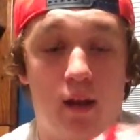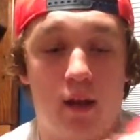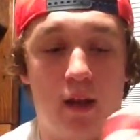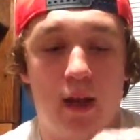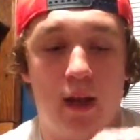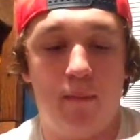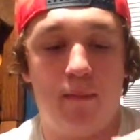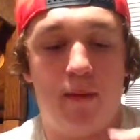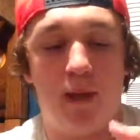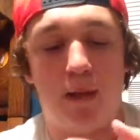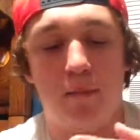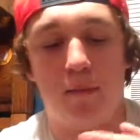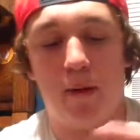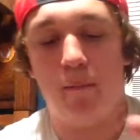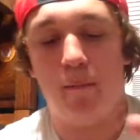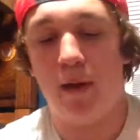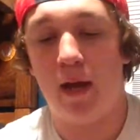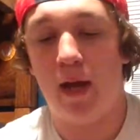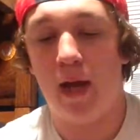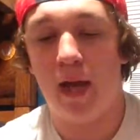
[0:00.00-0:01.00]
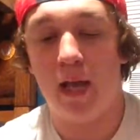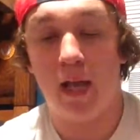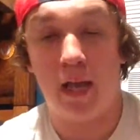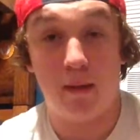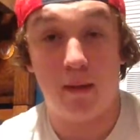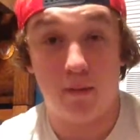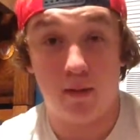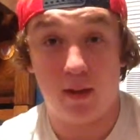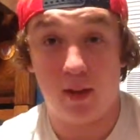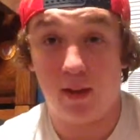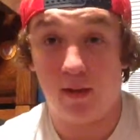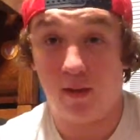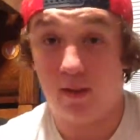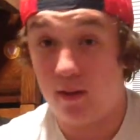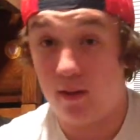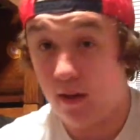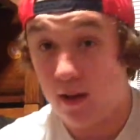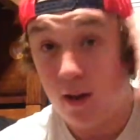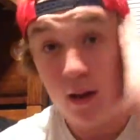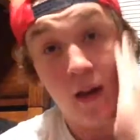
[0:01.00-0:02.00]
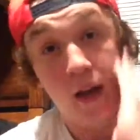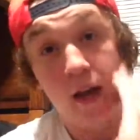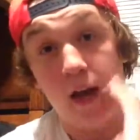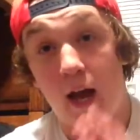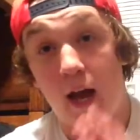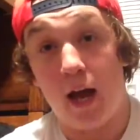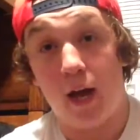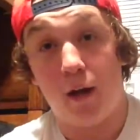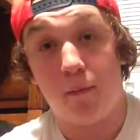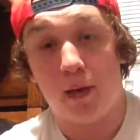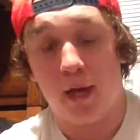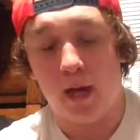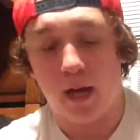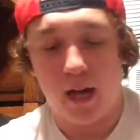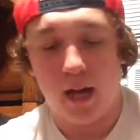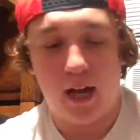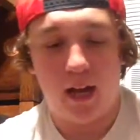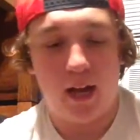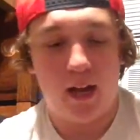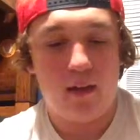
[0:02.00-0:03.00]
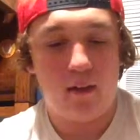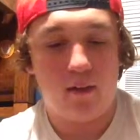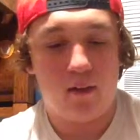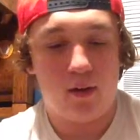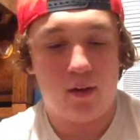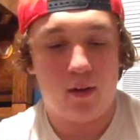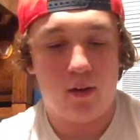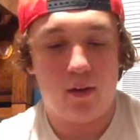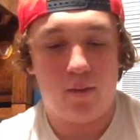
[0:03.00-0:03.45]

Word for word: Keep that in my bag, keeps this out of my eyes.